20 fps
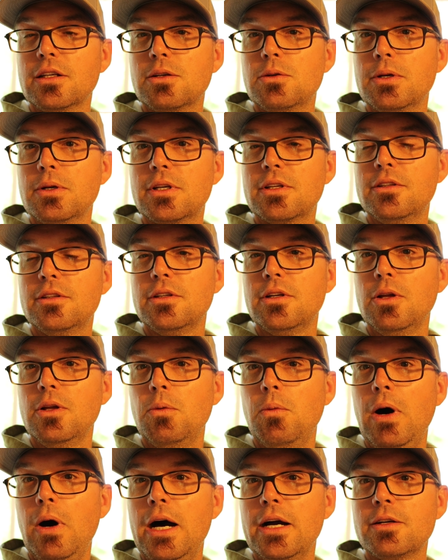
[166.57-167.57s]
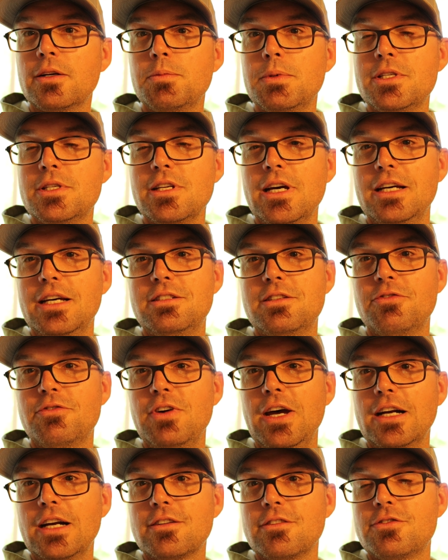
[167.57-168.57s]
quick little walk. Besides the
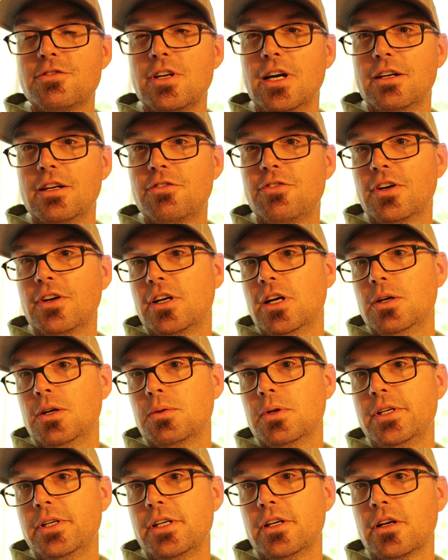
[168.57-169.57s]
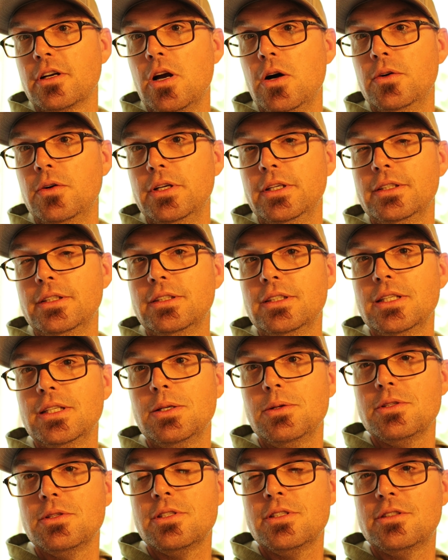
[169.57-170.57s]
fact of trying to figure out where you're going,
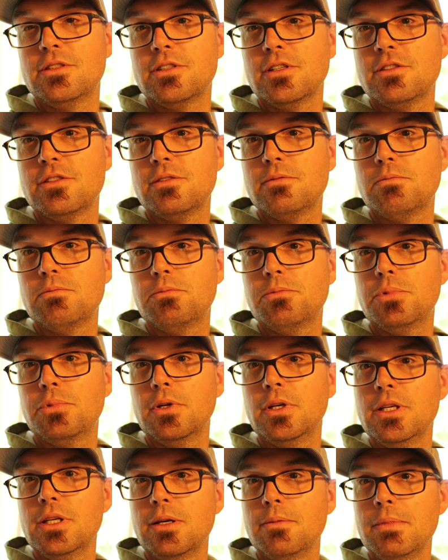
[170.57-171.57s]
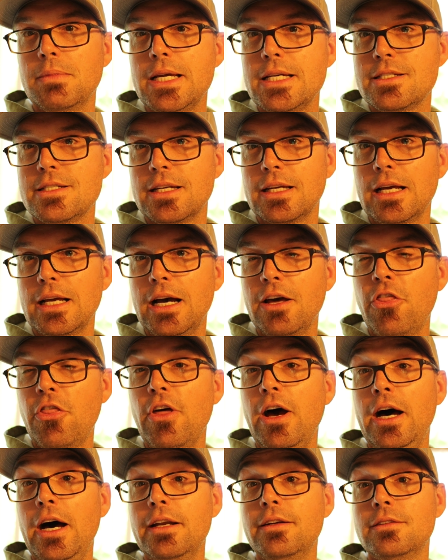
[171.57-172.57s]
it was just pretty amazing. I
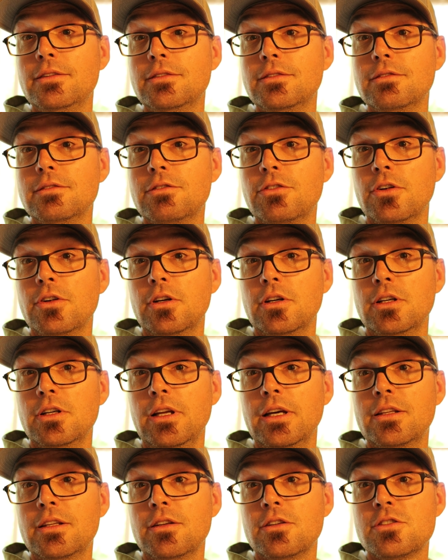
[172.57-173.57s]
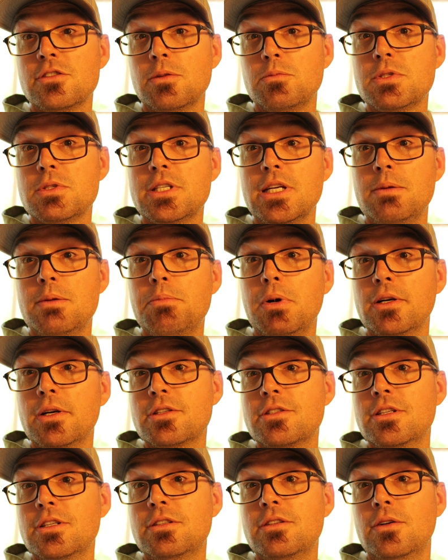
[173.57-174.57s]
thought for like there's some state
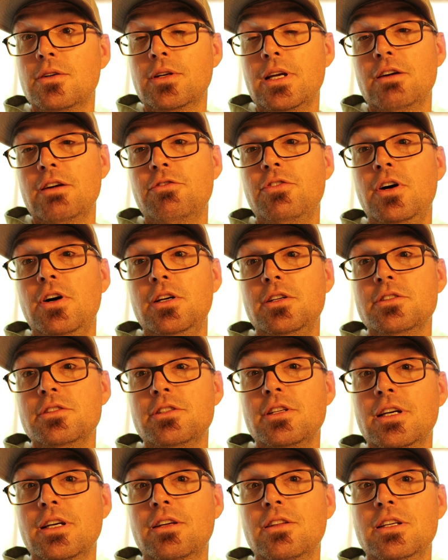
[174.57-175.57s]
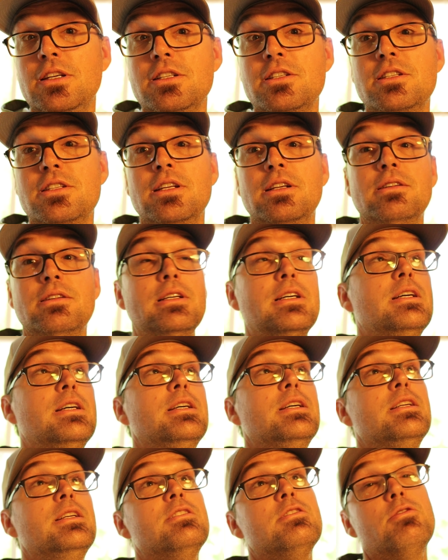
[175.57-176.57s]
parks that don't have falls like this that
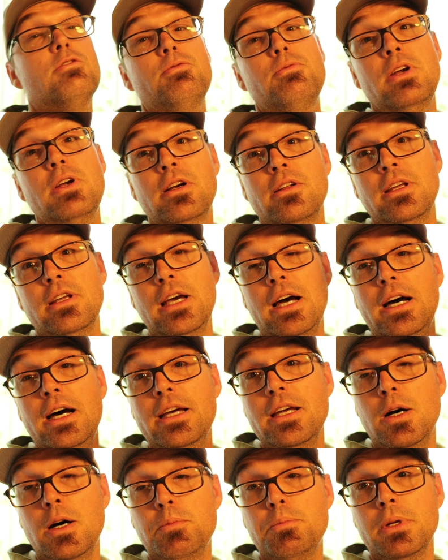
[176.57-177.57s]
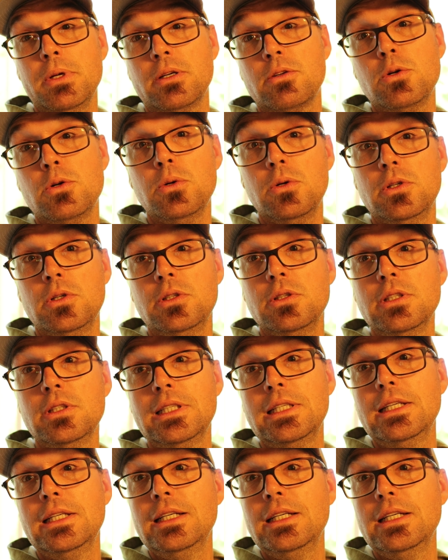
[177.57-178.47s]
it's fairly high up and cool.